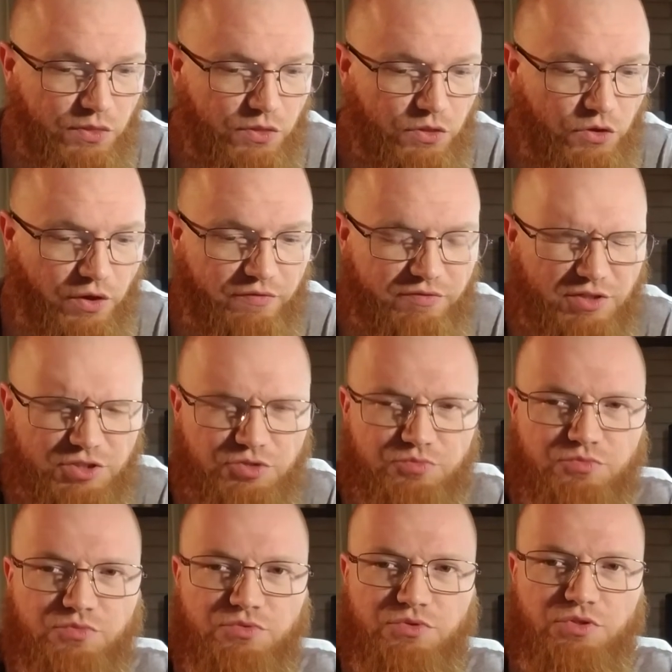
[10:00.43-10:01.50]
you have to,
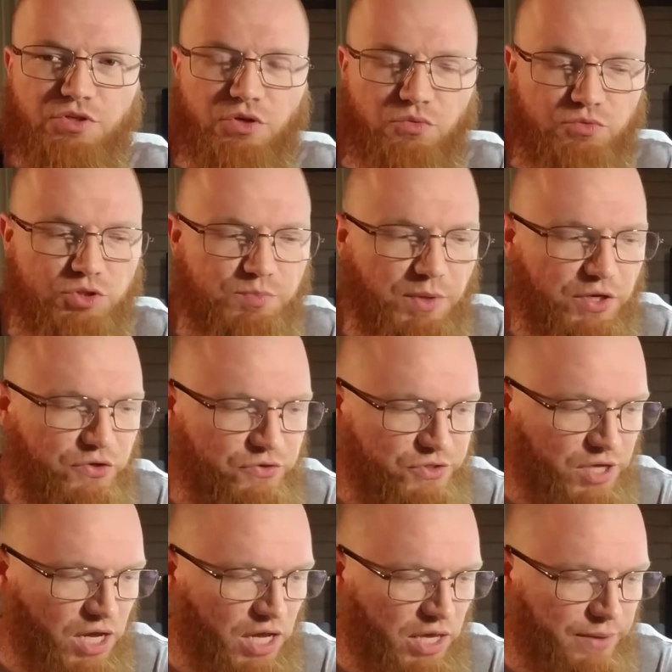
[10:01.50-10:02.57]
you know, spend your
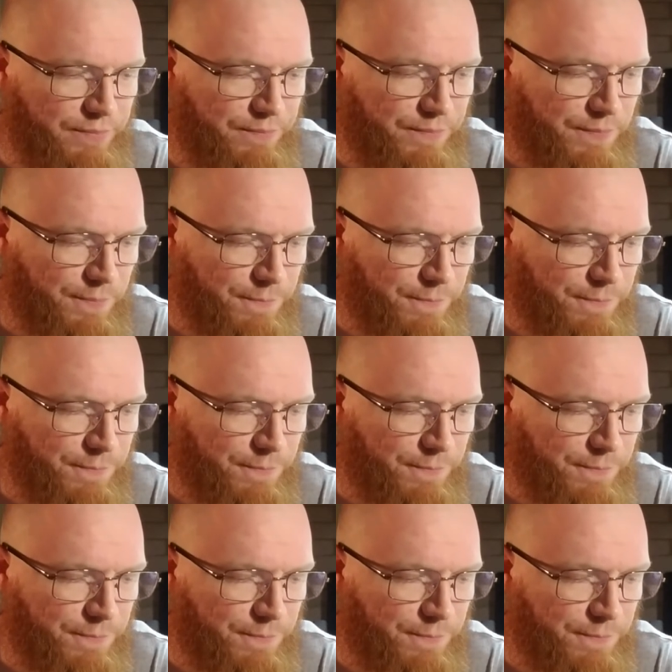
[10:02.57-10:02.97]
time